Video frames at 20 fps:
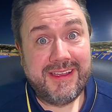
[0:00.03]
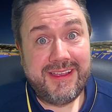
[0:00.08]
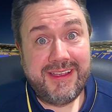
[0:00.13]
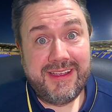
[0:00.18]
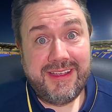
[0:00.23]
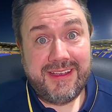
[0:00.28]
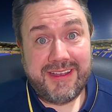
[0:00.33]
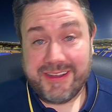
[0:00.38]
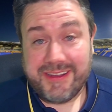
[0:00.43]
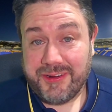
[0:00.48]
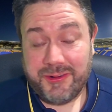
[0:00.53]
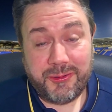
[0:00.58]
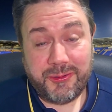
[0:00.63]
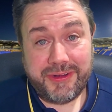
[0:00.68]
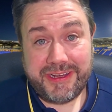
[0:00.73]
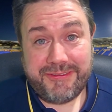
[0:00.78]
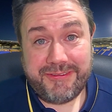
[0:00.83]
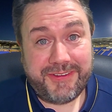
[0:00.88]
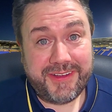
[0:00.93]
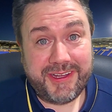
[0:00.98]
I can
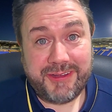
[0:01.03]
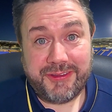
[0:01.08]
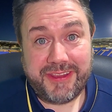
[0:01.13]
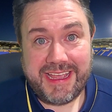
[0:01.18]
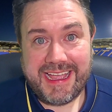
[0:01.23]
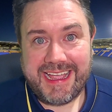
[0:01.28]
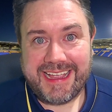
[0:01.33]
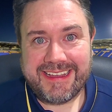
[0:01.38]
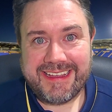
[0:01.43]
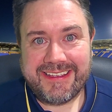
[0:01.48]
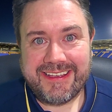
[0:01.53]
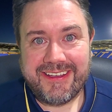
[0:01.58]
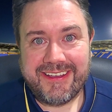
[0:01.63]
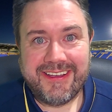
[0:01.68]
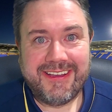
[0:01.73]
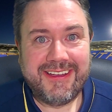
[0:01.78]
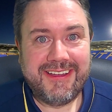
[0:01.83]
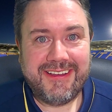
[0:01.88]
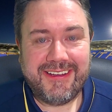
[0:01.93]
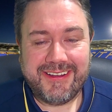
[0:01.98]
already feel the anger.
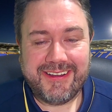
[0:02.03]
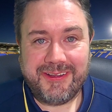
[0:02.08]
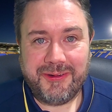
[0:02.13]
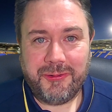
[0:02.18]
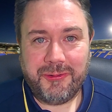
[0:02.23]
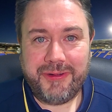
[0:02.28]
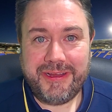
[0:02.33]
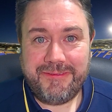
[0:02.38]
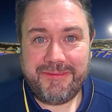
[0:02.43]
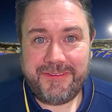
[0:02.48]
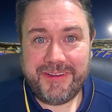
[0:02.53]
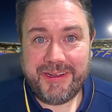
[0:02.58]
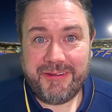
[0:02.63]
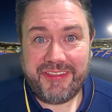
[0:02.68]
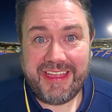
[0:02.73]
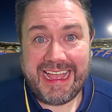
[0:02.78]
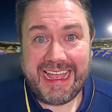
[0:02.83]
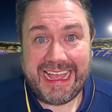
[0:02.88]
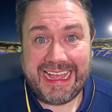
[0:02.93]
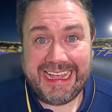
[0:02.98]
I can already feel
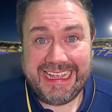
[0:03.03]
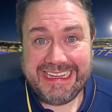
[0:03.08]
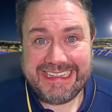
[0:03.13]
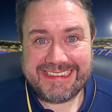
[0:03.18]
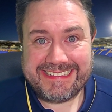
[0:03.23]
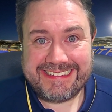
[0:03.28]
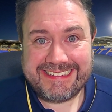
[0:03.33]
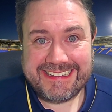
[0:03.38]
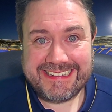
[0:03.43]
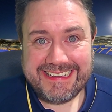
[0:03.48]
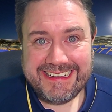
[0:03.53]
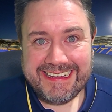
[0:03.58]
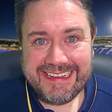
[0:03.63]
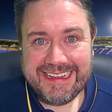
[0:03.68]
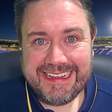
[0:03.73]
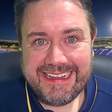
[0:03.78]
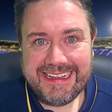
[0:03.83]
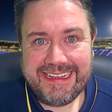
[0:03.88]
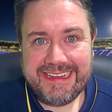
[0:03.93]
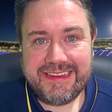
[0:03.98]
the hate
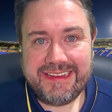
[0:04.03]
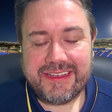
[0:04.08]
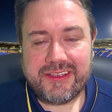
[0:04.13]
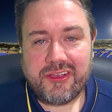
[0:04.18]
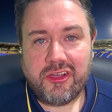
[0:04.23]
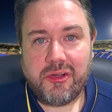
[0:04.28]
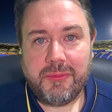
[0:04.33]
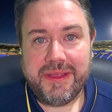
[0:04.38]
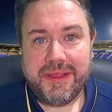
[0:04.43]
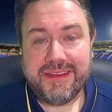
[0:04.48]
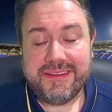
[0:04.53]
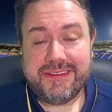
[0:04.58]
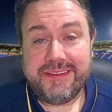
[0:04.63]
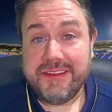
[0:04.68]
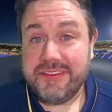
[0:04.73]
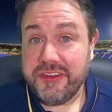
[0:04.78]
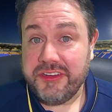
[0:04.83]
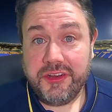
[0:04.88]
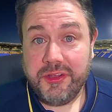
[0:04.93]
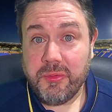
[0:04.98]
in the comments.
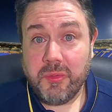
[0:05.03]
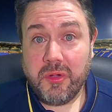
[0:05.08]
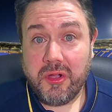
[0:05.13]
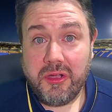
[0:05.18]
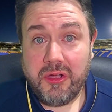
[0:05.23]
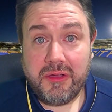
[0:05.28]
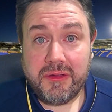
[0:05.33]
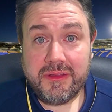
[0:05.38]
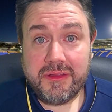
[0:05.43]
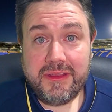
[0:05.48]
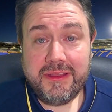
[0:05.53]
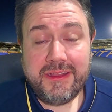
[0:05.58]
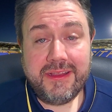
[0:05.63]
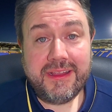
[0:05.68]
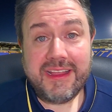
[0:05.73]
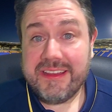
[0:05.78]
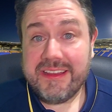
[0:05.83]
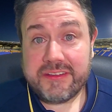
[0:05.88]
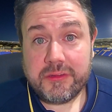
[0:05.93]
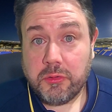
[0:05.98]
And you know what?
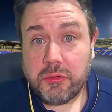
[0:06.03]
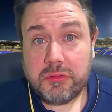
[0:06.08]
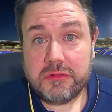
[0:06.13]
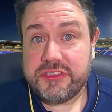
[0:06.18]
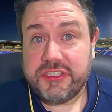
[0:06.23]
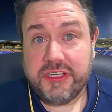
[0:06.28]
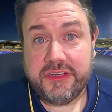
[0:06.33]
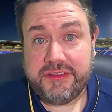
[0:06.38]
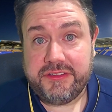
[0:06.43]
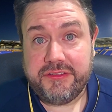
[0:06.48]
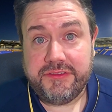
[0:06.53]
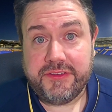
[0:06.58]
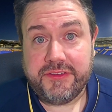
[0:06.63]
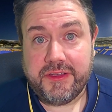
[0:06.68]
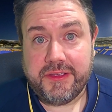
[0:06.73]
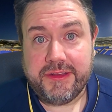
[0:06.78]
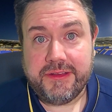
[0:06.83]
It's all justified.